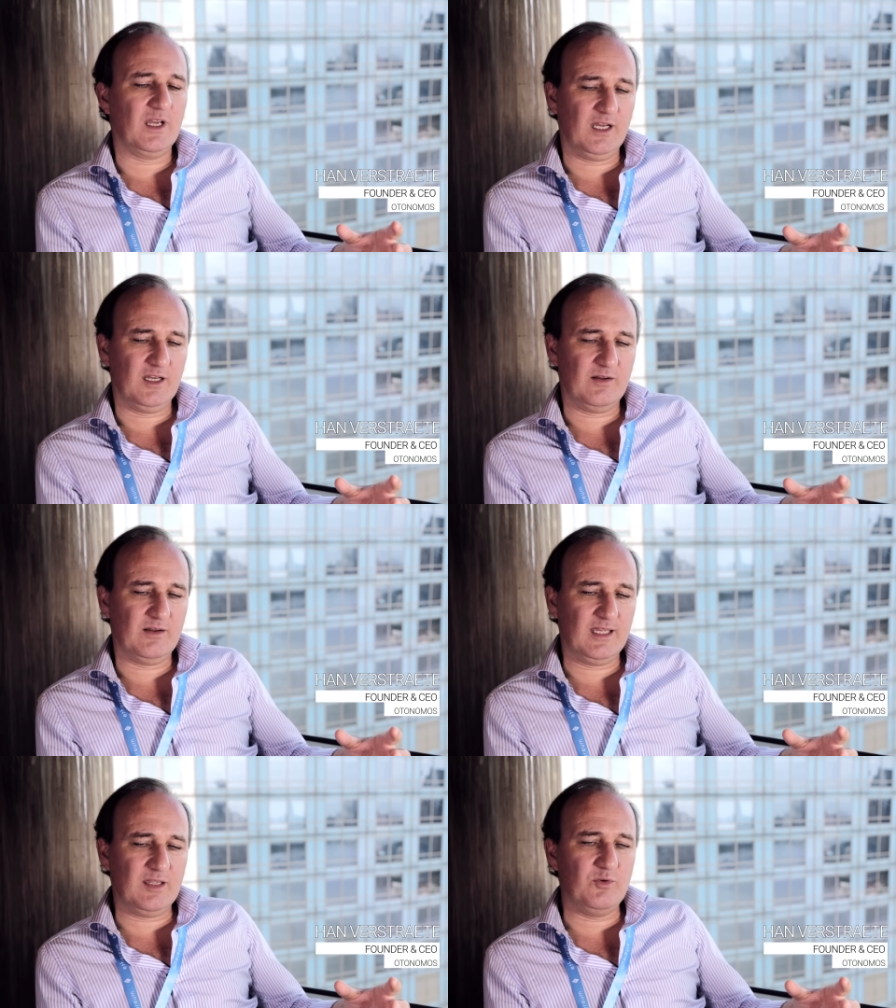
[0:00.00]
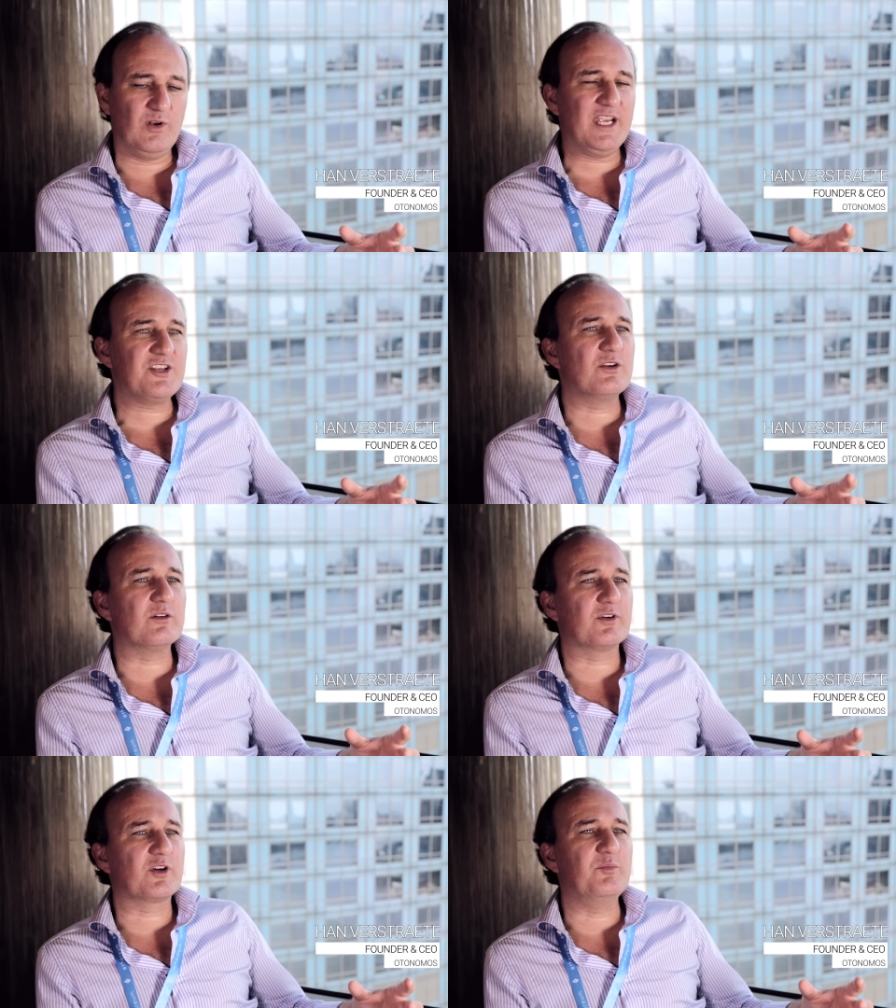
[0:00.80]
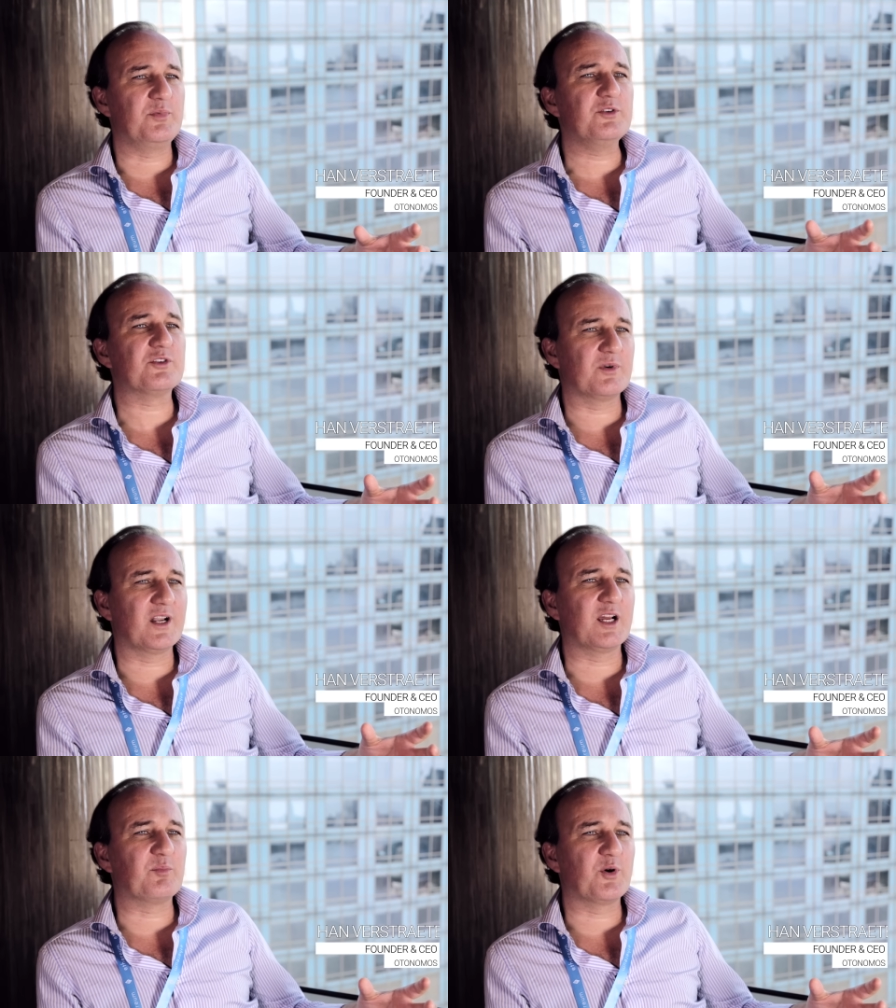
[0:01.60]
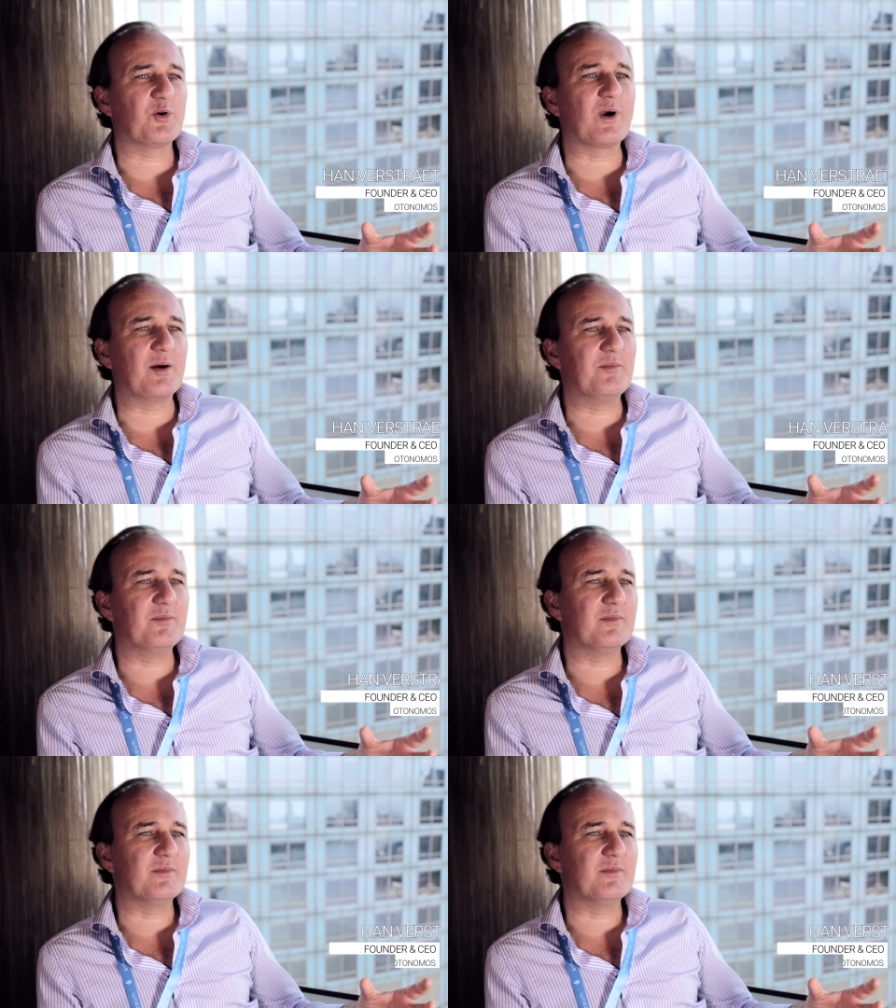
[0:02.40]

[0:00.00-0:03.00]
uh, emulation of a computer running a program.